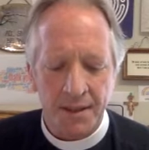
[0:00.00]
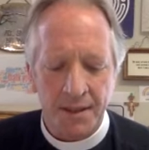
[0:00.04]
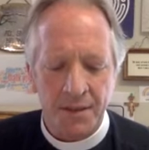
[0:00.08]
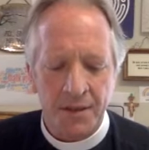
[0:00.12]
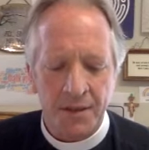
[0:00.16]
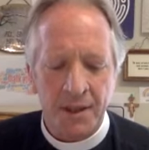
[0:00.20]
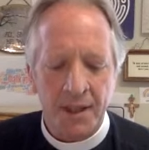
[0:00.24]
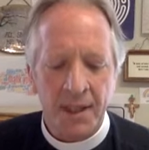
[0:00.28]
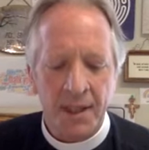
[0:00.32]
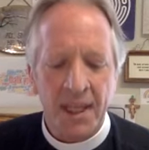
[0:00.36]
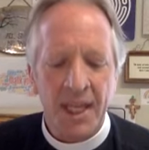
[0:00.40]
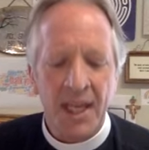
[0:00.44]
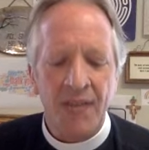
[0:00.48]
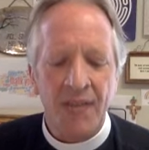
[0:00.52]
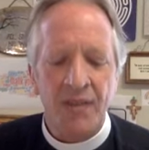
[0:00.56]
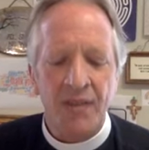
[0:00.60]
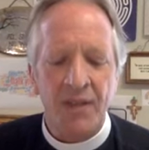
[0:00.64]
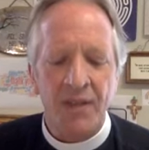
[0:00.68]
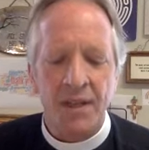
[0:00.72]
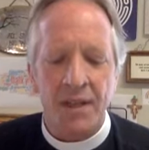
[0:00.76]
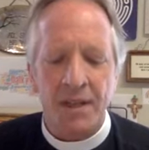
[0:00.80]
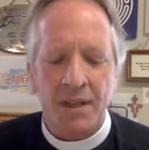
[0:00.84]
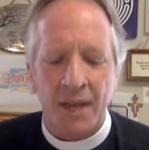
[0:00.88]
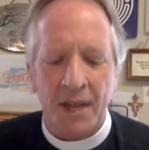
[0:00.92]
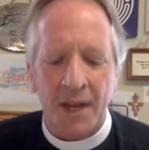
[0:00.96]
the
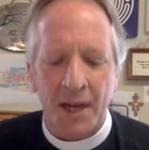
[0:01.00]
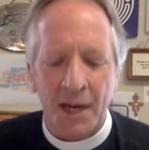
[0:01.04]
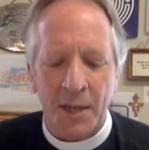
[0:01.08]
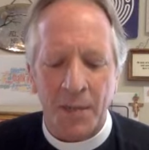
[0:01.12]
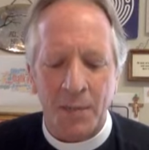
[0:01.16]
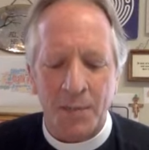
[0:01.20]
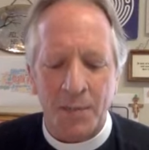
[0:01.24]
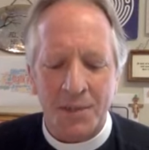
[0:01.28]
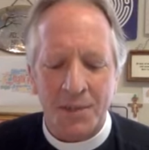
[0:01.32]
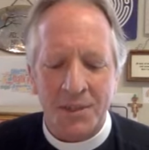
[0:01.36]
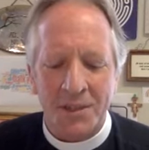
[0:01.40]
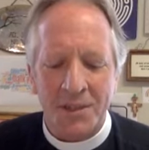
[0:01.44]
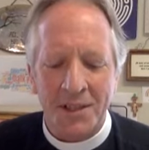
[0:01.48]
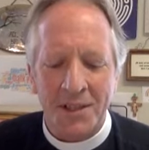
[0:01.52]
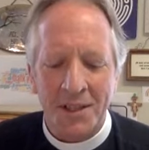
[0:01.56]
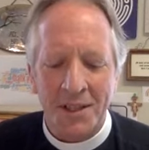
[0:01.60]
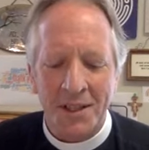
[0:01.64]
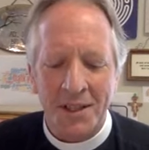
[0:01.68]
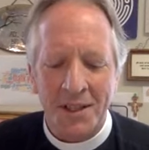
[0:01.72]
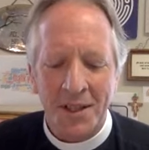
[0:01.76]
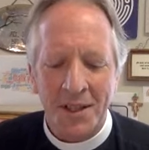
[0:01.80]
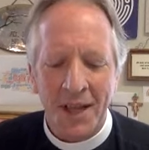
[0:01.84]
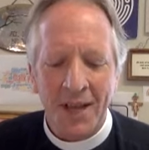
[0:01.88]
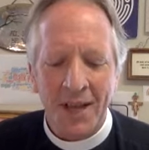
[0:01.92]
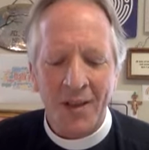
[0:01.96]
evening comes,
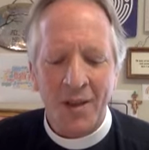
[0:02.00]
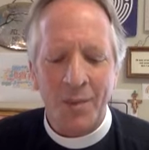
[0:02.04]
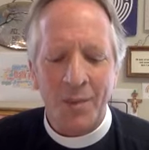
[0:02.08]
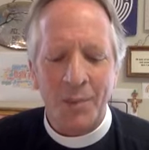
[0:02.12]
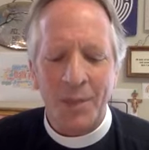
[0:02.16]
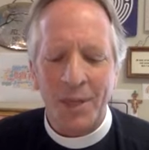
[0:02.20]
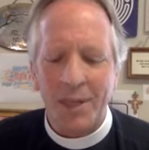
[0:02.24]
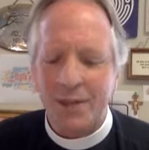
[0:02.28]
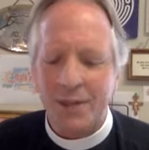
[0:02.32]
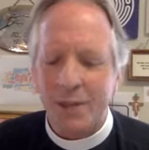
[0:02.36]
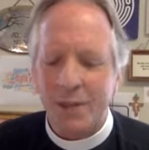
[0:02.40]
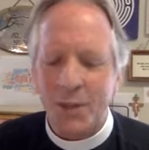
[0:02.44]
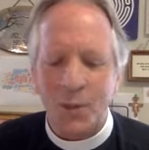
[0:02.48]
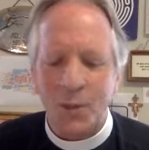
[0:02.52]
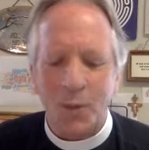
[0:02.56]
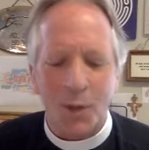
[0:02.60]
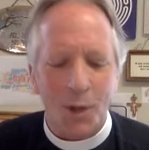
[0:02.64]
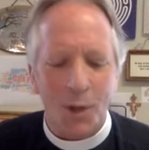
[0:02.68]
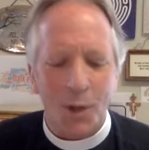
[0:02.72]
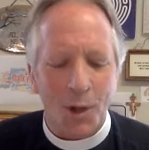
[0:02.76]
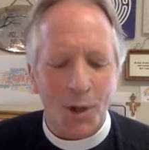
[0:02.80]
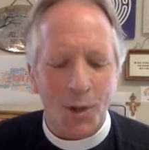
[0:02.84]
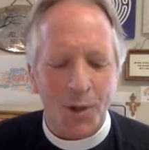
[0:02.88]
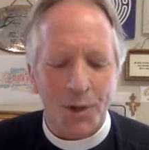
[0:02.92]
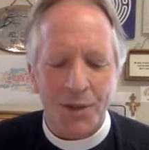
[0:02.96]
and the busy
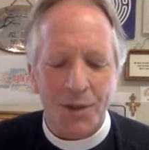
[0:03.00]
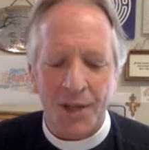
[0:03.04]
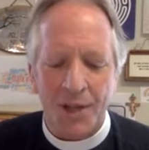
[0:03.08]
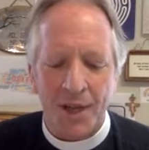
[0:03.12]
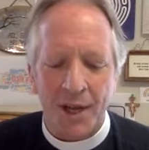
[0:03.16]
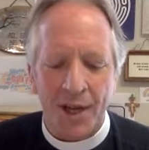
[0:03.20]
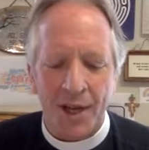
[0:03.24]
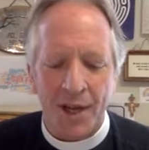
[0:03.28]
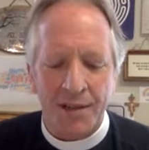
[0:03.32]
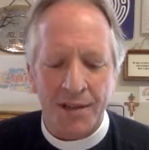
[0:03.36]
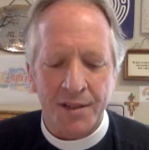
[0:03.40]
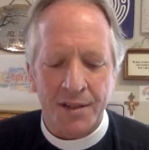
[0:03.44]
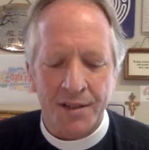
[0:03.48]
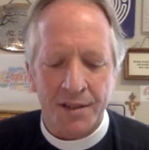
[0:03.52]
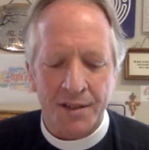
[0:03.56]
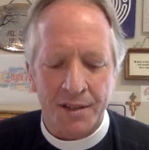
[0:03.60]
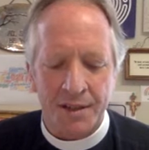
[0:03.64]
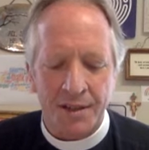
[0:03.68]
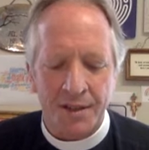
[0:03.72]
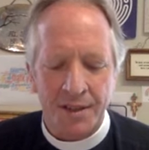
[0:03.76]
world is hushed,